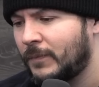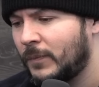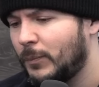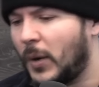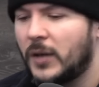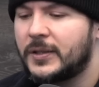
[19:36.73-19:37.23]

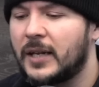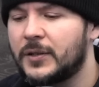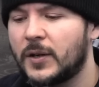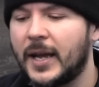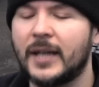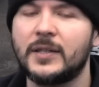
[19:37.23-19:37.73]
Bartender
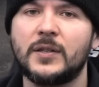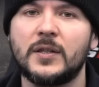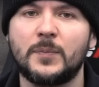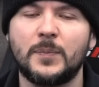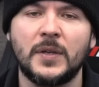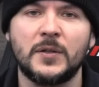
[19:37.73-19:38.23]
hands these,
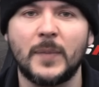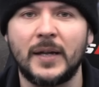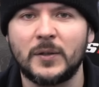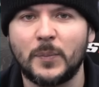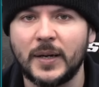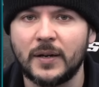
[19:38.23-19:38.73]
these men the
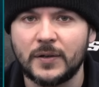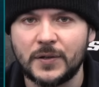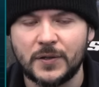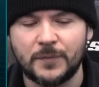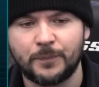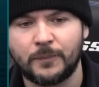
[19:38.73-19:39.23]

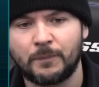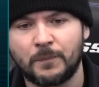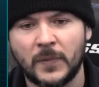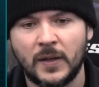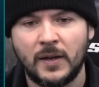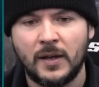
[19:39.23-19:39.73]
beers.
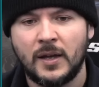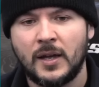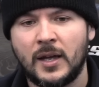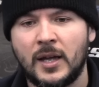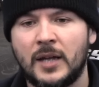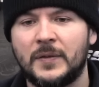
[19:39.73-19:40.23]

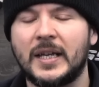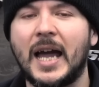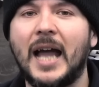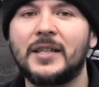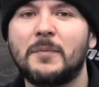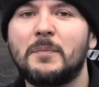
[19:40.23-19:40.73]
And the
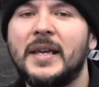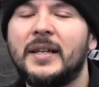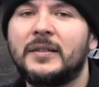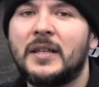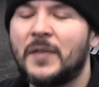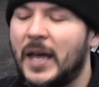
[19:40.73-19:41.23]
guys
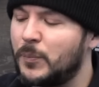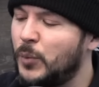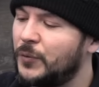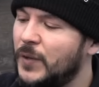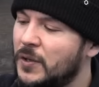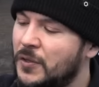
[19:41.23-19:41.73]
immediately then put
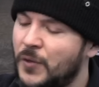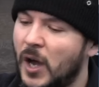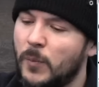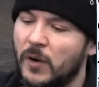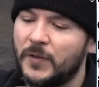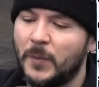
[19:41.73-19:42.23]
their thumb
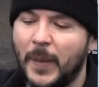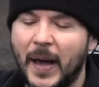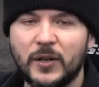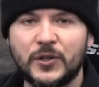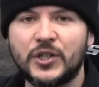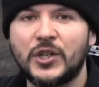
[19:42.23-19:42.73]
over the
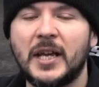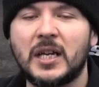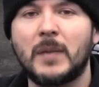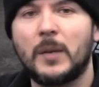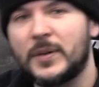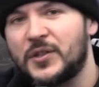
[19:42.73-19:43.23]
bottle, shake them
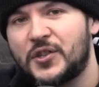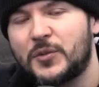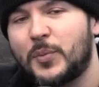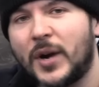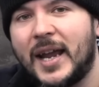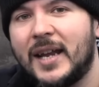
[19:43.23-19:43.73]
up, and
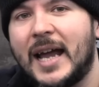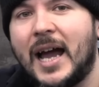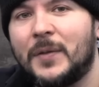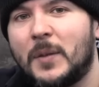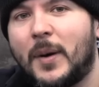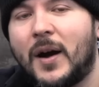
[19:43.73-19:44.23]
spray down
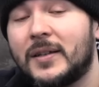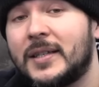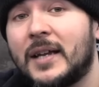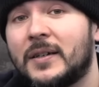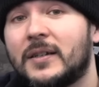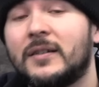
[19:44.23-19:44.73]
the
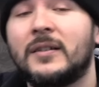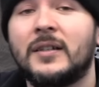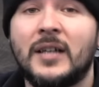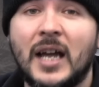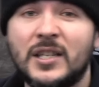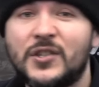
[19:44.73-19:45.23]
bartender
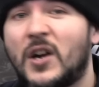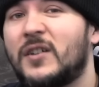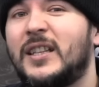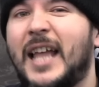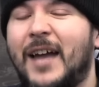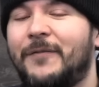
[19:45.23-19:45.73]
and start
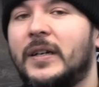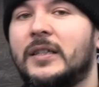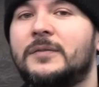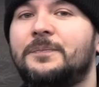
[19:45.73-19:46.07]
laughing.